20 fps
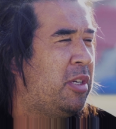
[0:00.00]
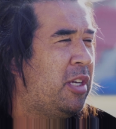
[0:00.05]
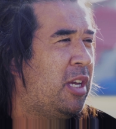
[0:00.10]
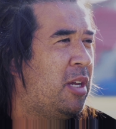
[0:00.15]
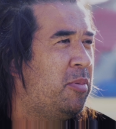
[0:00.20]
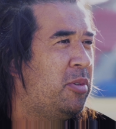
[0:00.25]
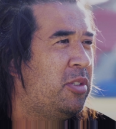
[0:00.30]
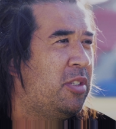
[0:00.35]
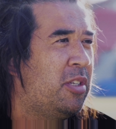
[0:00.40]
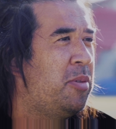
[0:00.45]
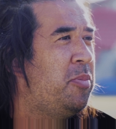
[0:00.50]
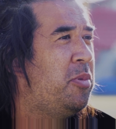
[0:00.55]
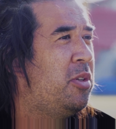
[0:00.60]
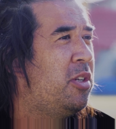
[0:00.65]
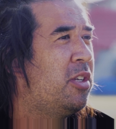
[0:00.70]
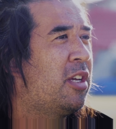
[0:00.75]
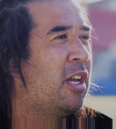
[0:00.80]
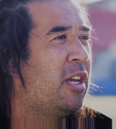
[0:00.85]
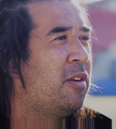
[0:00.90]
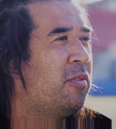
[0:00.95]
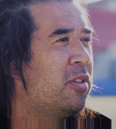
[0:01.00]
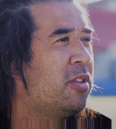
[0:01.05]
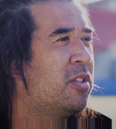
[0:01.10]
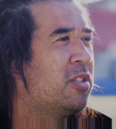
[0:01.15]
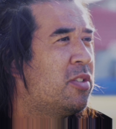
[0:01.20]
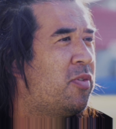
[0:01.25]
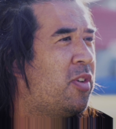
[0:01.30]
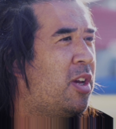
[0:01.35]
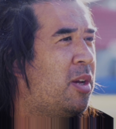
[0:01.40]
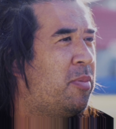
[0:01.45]
being able to communicate with
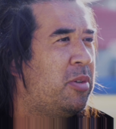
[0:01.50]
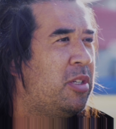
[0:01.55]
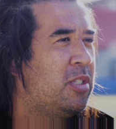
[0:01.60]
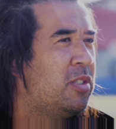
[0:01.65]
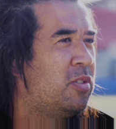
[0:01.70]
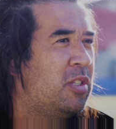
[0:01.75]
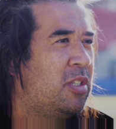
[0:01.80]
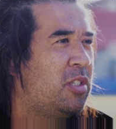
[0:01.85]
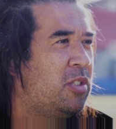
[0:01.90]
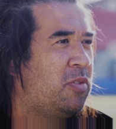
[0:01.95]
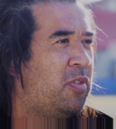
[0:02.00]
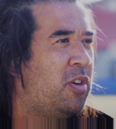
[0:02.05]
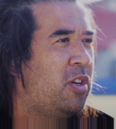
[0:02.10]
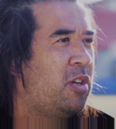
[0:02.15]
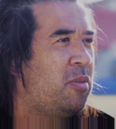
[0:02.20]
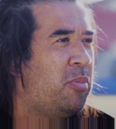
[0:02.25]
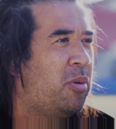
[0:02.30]
his family is very